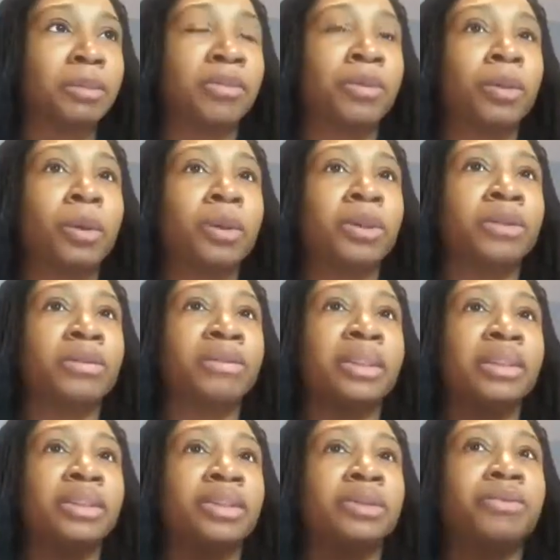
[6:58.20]
for those of
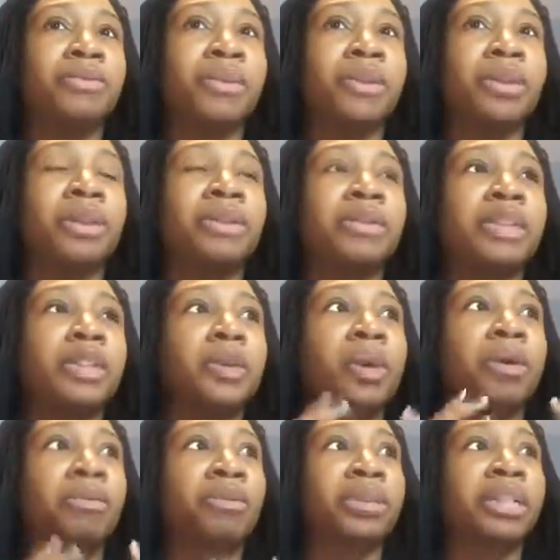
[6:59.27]
us who
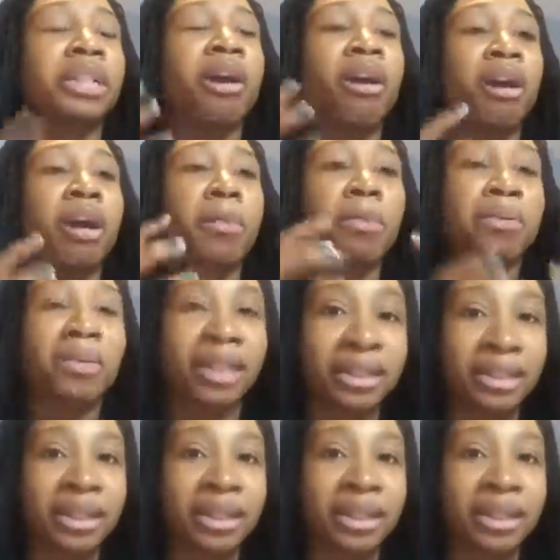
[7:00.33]
are really hard pressed